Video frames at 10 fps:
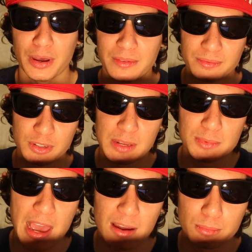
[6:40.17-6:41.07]
But
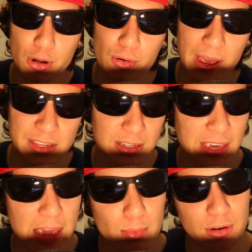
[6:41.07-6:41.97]
deep down, bro, as a
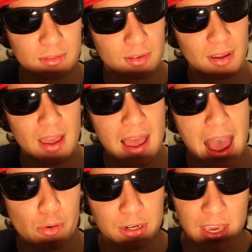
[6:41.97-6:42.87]
gamer,
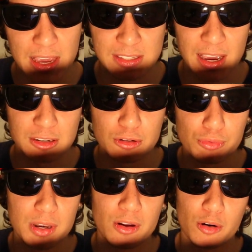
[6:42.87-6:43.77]
I want KSI to
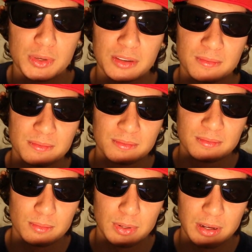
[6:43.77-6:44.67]
win, homie.
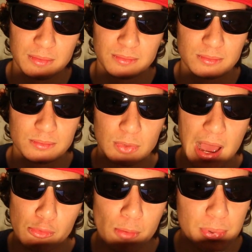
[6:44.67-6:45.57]
But
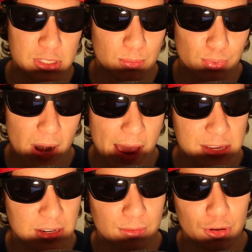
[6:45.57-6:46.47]
I won't be
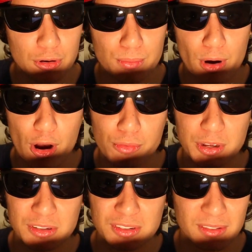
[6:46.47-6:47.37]
surprised if Logan Paul
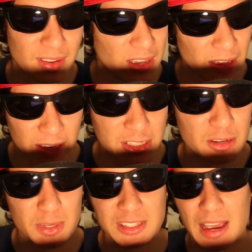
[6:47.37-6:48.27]
wins. It's
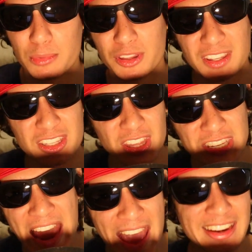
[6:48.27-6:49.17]
going to be sad, bro. The
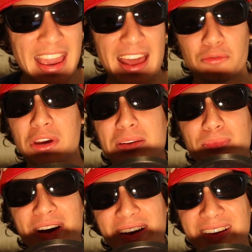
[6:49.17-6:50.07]
Chad can't
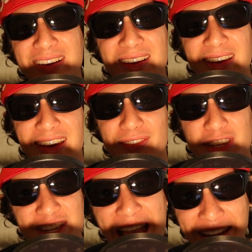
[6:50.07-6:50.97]
win, bruh. If
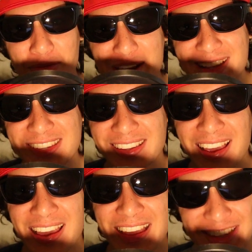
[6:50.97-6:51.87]
the Chad wins,
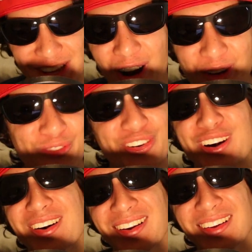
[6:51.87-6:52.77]
it's
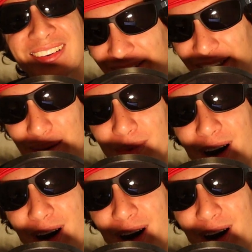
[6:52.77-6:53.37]
over. Come